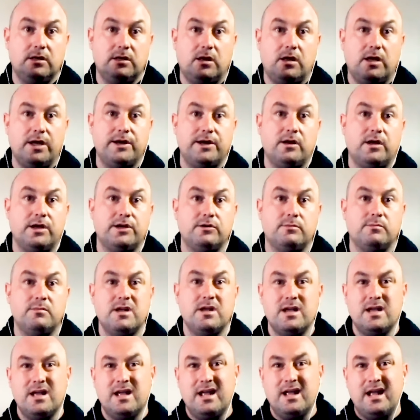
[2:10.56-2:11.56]
line item.
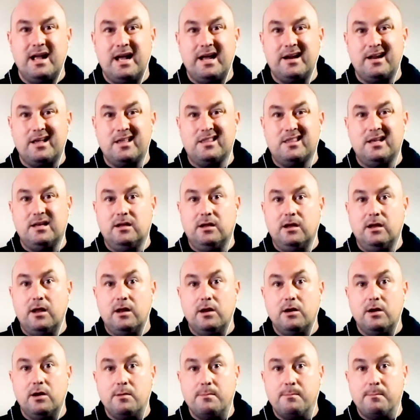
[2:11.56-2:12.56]
And I think
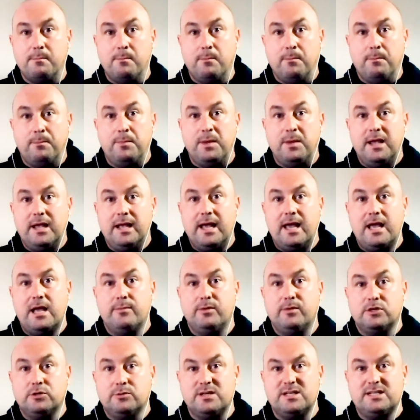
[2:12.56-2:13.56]
being
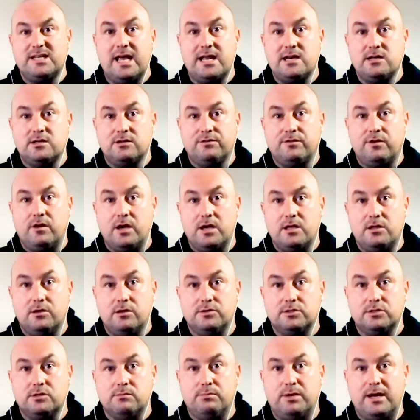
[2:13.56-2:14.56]
able to identify
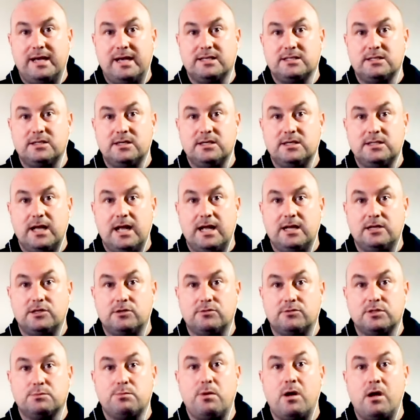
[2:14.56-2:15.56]
those complexities and to
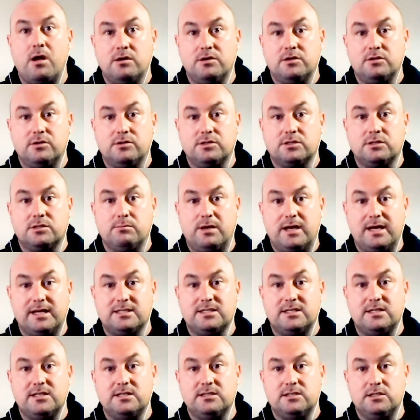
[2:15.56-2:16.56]
respond to those
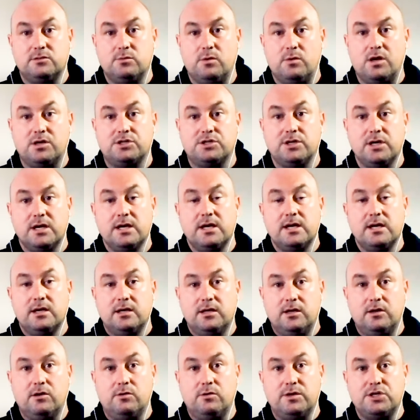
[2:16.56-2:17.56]
complexities is what
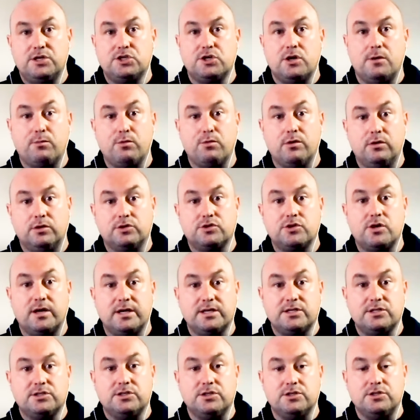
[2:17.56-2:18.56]
eShop World tries to